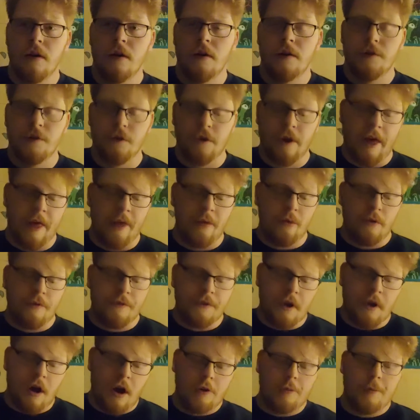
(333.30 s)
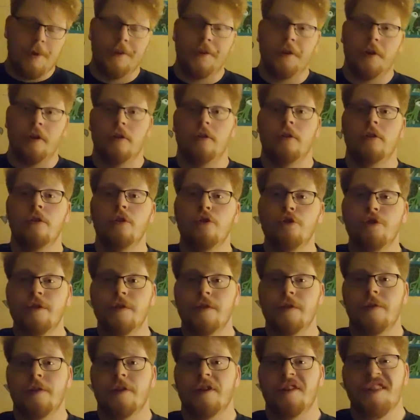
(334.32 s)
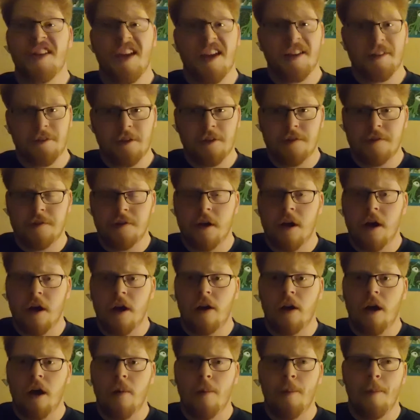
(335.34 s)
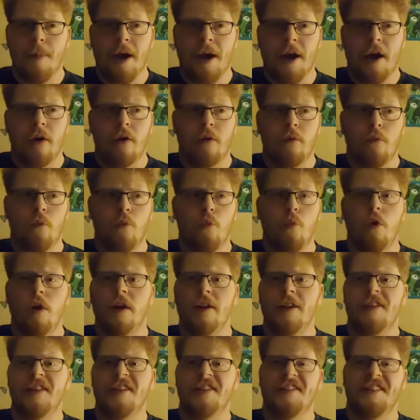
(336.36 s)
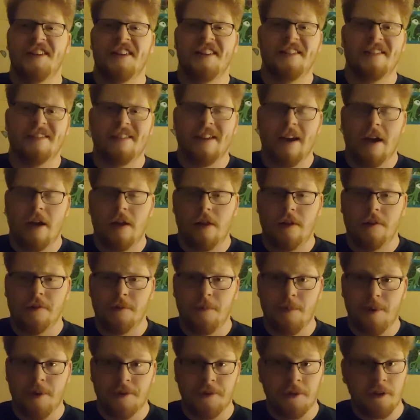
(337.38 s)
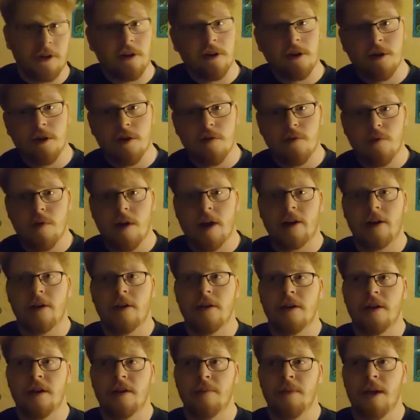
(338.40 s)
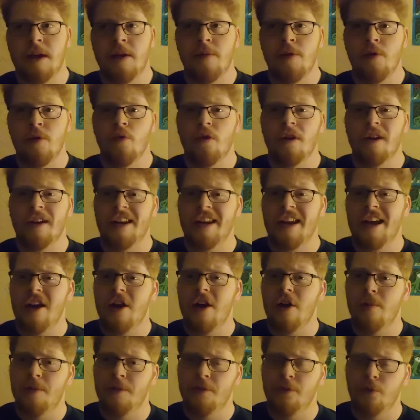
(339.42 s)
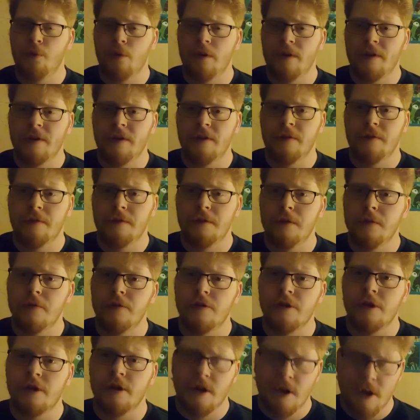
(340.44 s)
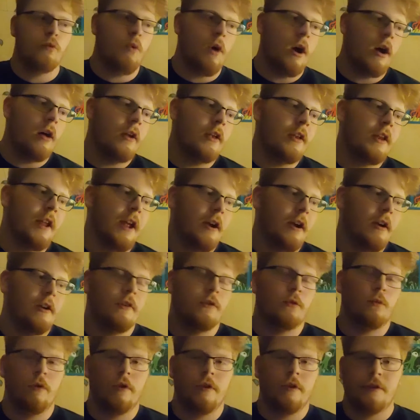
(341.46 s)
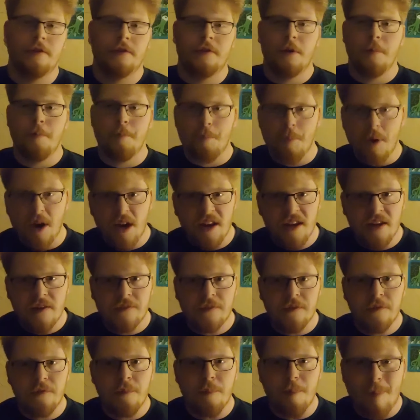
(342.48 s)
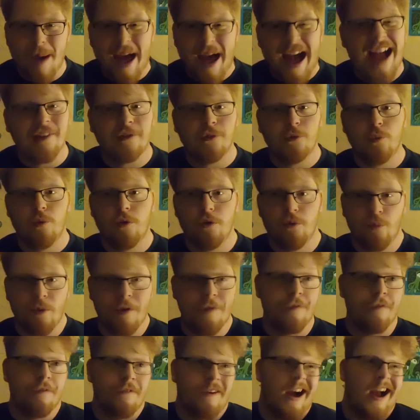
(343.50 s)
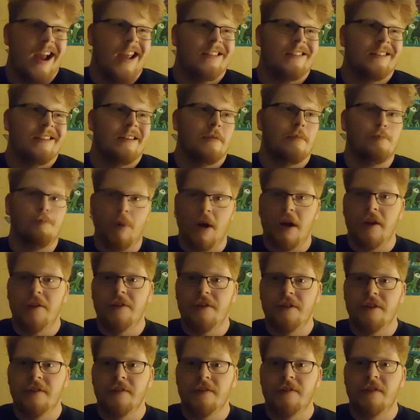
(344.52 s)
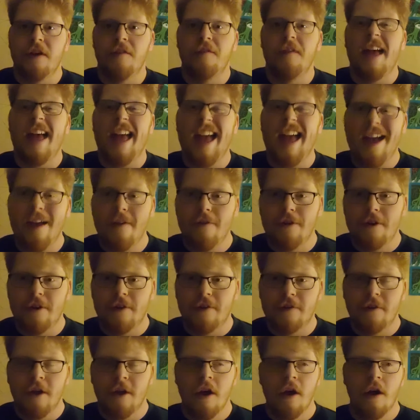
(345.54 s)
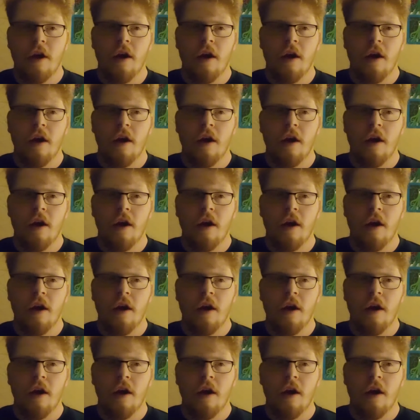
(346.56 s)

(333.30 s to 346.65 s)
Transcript: So now that we've talked about the conclusions of our test, let's talk about what this can tell us about the current record and maybe what it can help us with in the future. Well, in areas where there's an abundance of basswood, we find an abundance of evidence